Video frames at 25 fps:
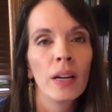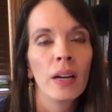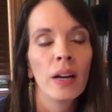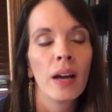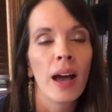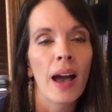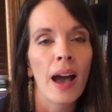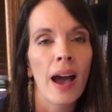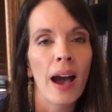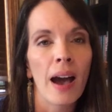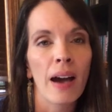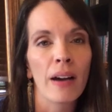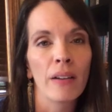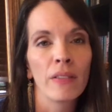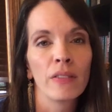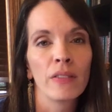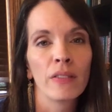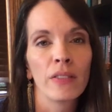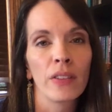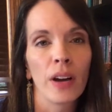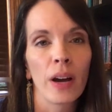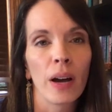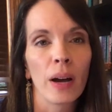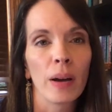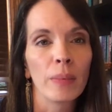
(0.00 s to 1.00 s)
have
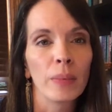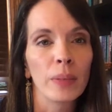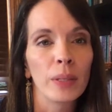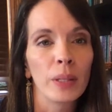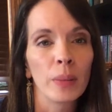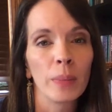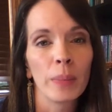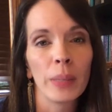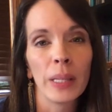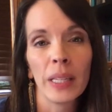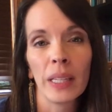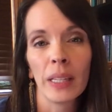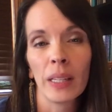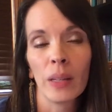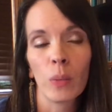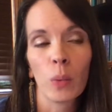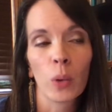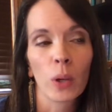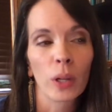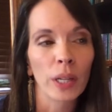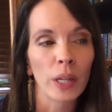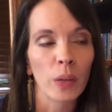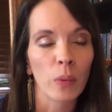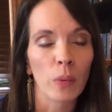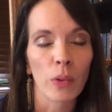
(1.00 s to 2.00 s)
to be
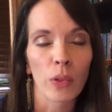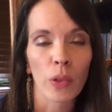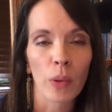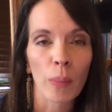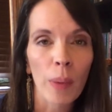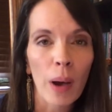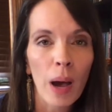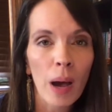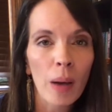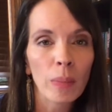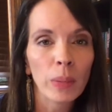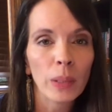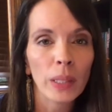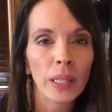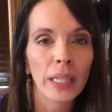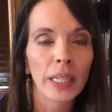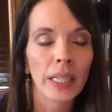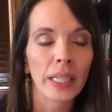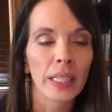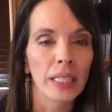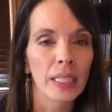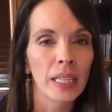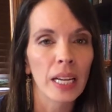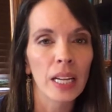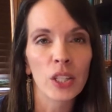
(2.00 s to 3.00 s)
working with the public
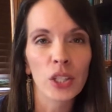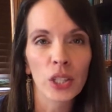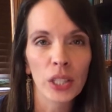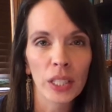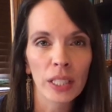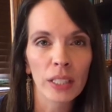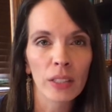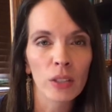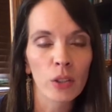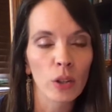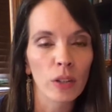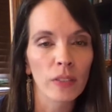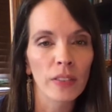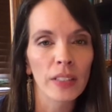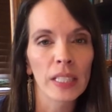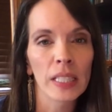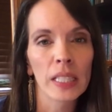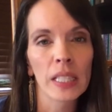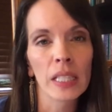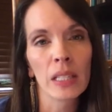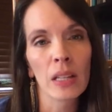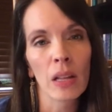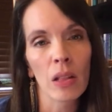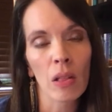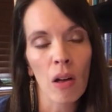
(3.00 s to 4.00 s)
and touching
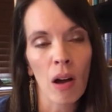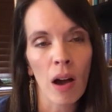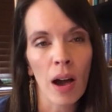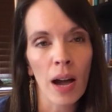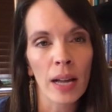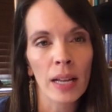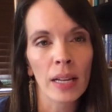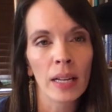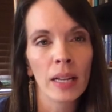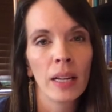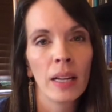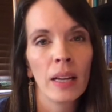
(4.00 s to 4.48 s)
surfaces a lot